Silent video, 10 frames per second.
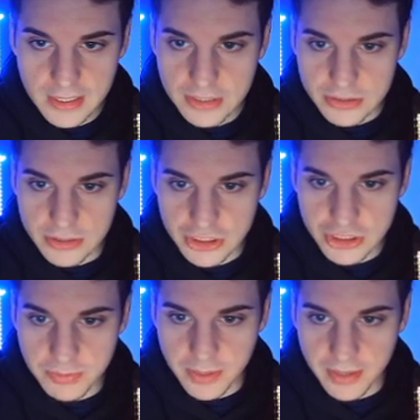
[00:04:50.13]
So let's
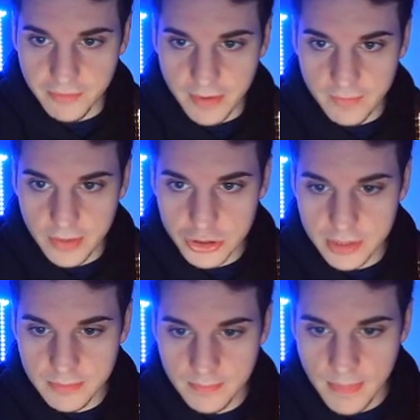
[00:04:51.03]
just book in five
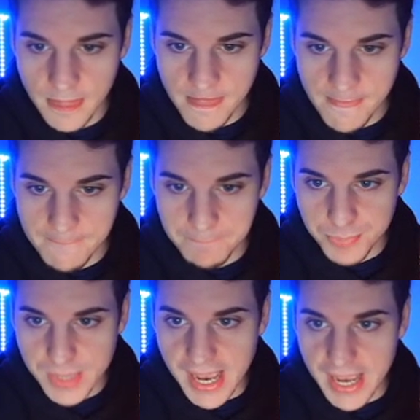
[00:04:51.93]
hundred.
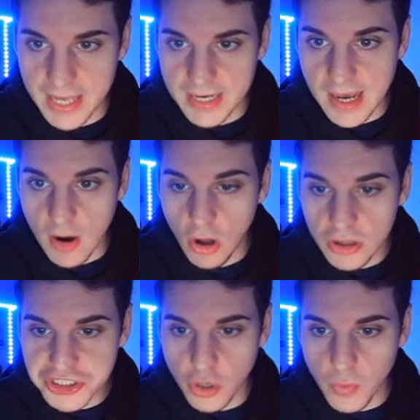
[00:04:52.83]
And
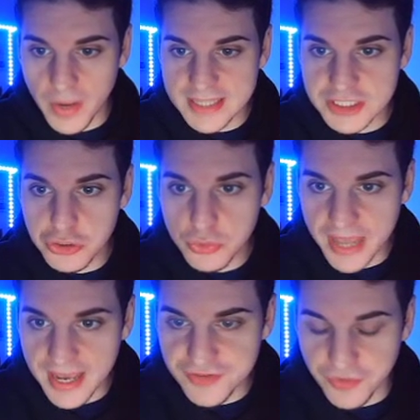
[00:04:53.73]
also, in two
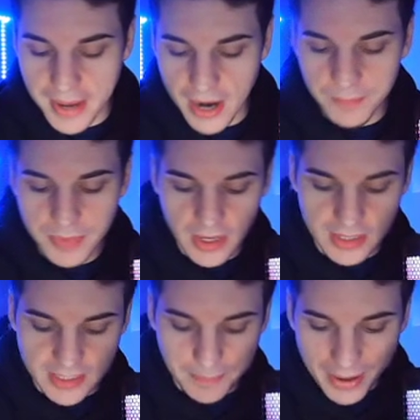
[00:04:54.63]
days from now,
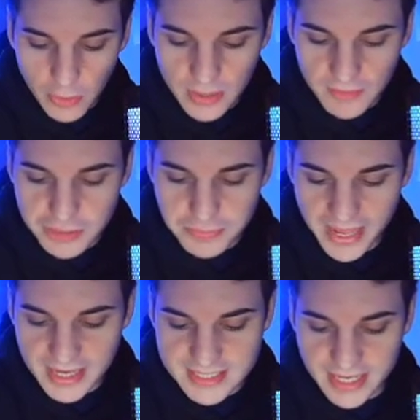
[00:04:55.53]
the Battle Lovers
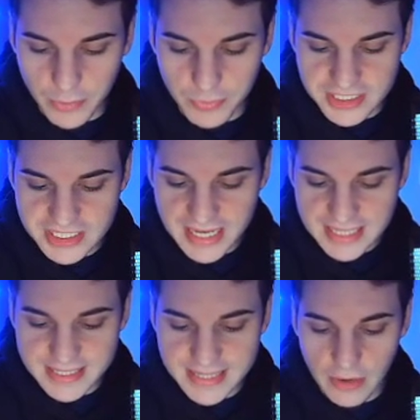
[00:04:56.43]
plan is going to get
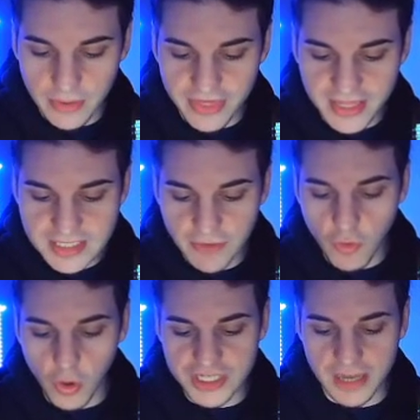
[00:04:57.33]
reset. Now, this, of
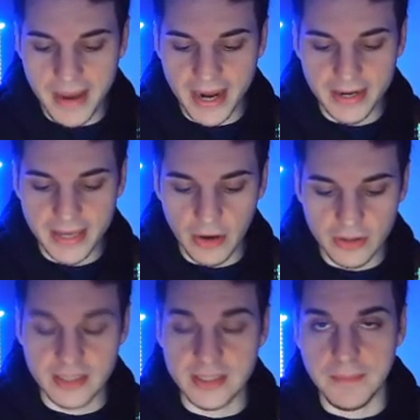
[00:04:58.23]
course, I'm not going to
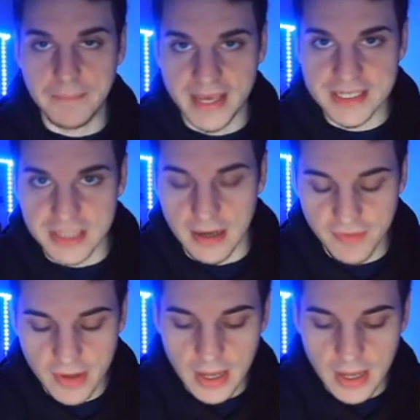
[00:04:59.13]
calculate the pay stuff.